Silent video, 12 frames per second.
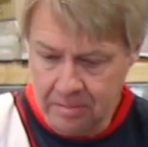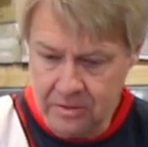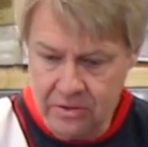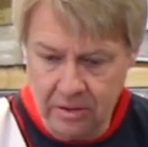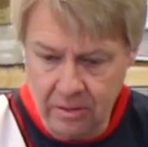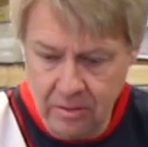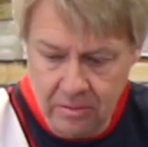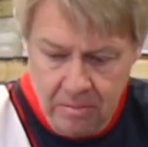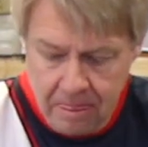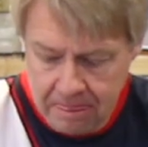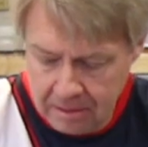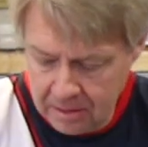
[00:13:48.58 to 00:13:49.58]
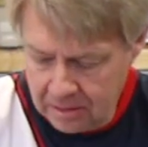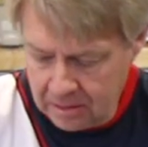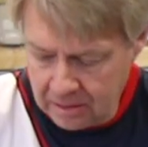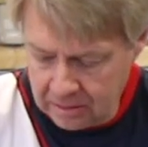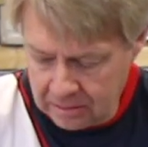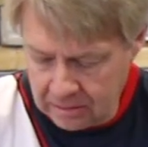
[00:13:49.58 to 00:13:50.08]
So
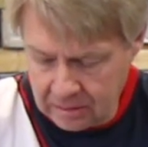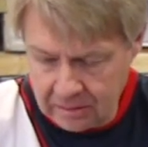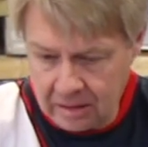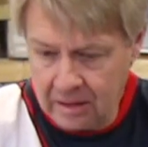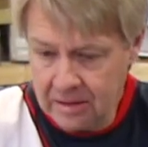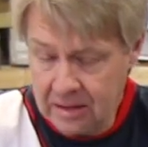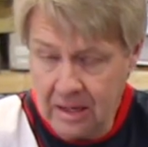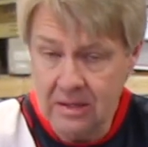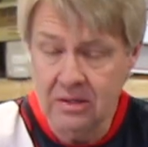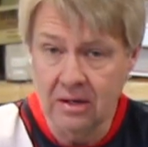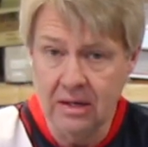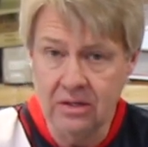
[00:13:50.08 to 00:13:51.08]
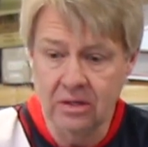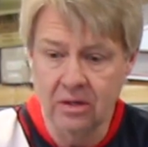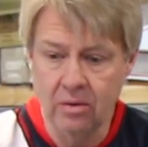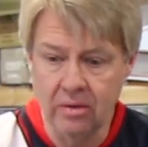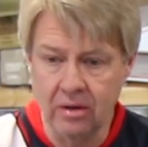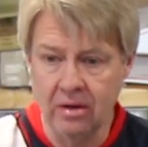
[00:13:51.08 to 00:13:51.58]
a lot of cancellation
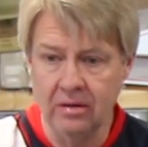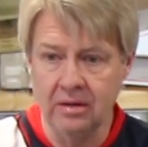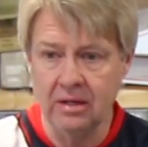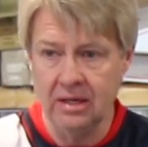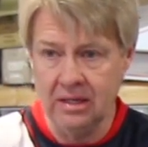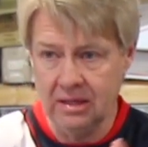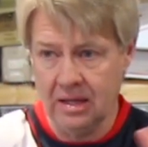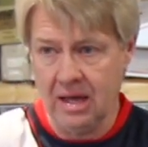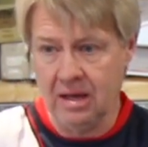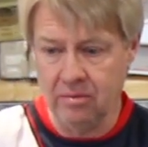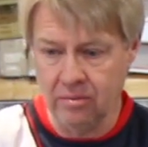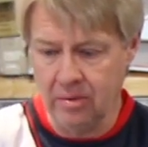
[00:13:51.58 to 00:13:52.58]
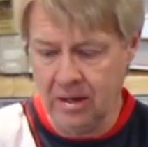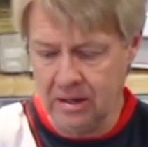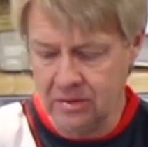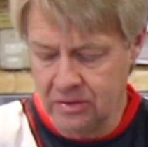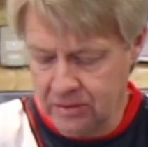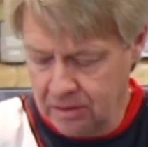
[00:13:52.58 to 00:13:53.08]
going on in that
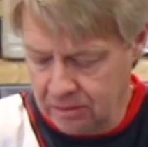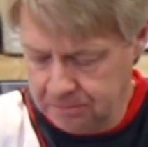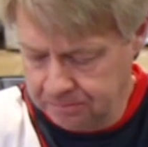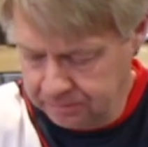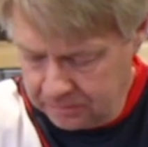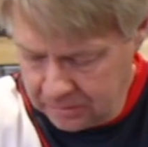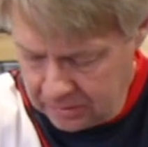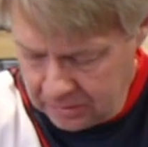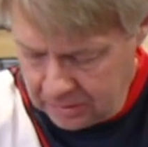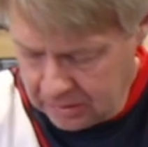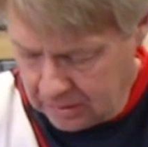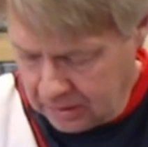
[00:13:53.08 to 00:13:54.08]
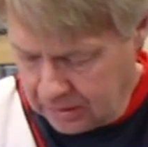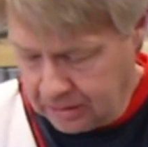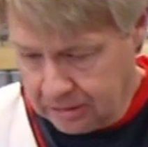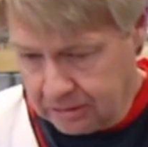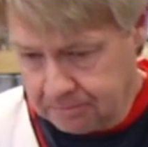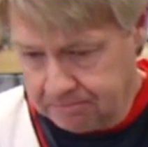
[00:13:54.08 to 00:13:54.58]
range. So,
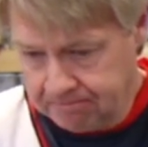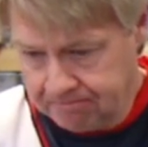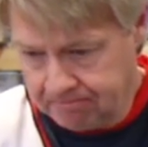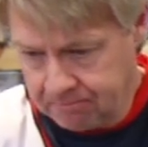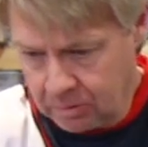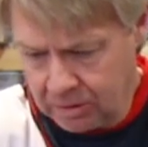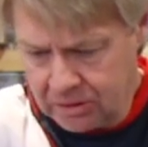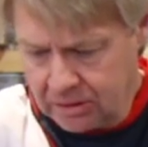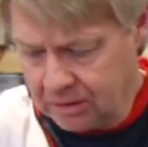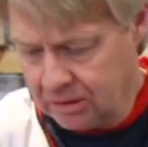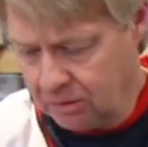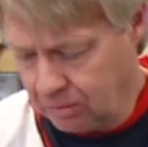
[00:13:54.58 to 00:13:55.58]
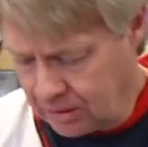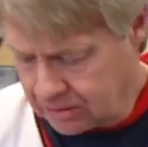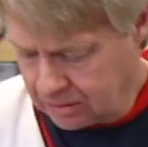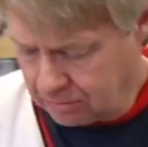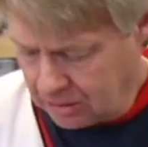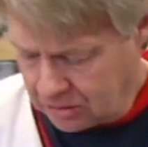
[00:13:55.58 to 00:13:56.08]
well, let's look at the rest
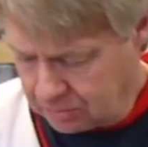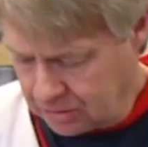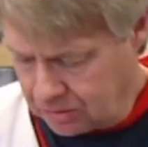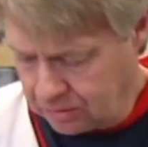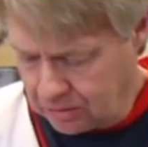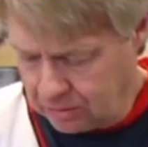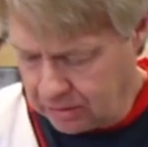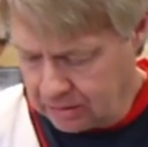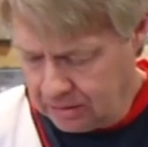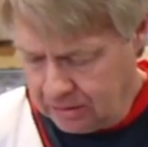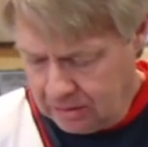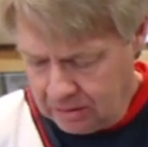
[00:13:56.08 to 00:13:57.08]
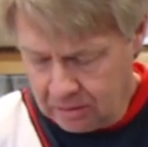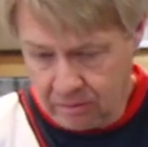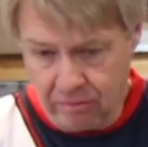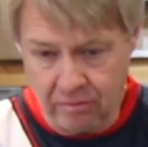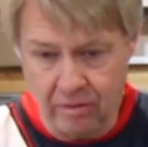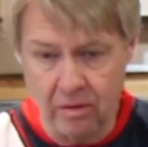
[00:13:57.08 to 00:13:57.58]
of the measurements real quick. The
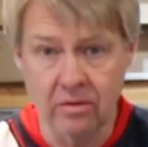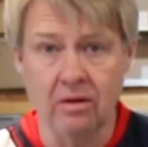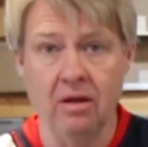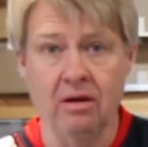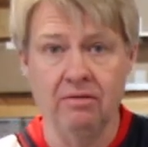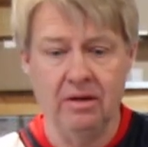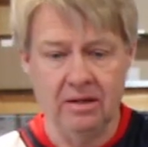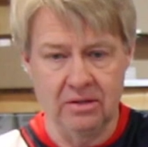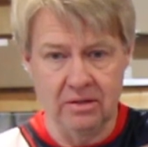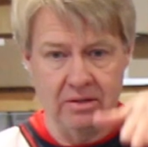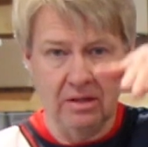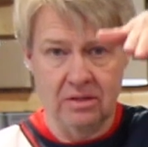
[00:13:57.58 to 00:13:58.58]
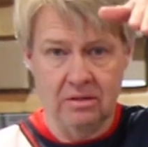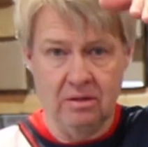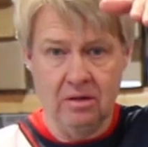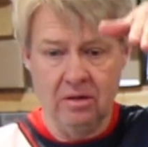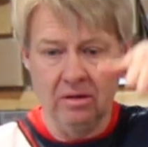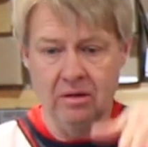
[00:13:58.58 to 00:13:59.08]
vertical off axis, that's
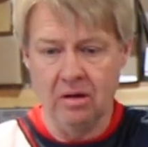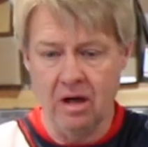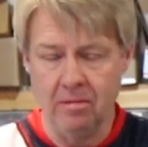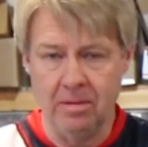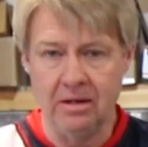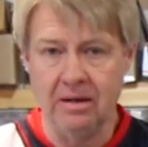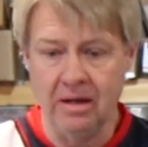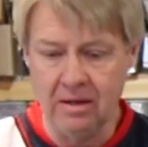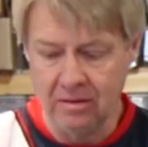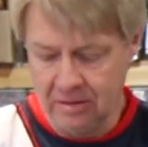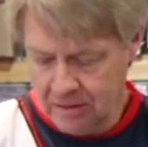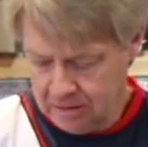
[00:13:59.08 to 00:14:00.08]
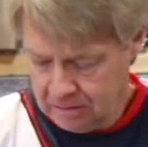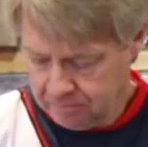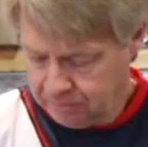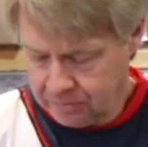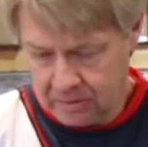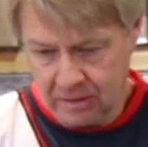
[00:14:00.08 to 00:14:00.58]
up and down,
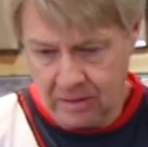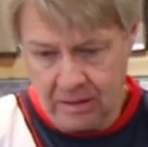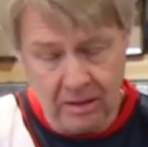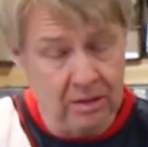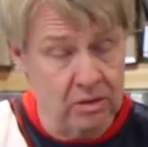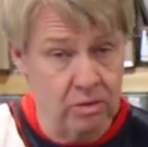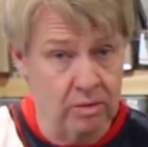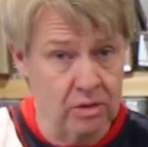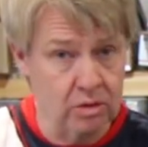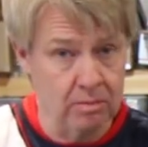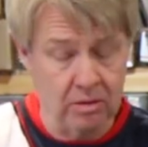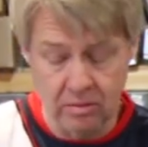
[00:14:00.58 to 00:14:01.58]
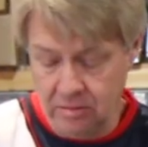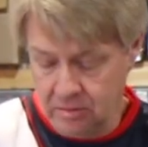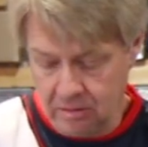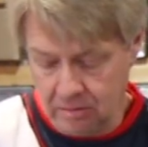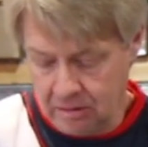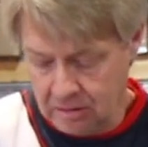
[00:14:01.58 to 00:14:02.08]
it looks really smooth.
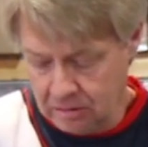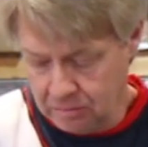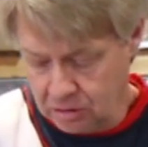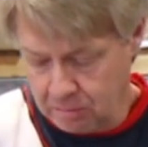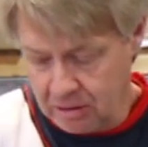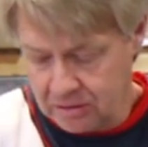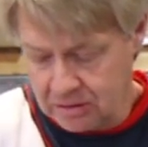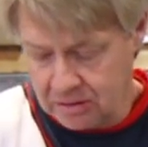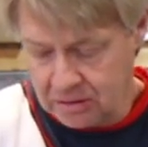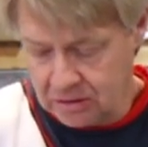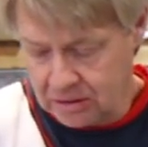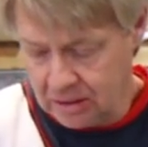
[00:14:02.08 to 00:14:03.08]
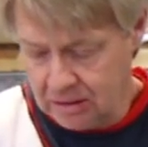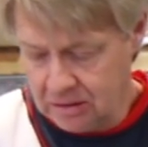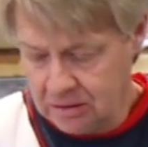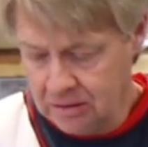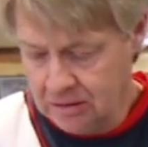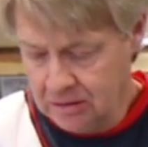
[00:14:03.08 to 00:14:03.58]
The response doesn't change.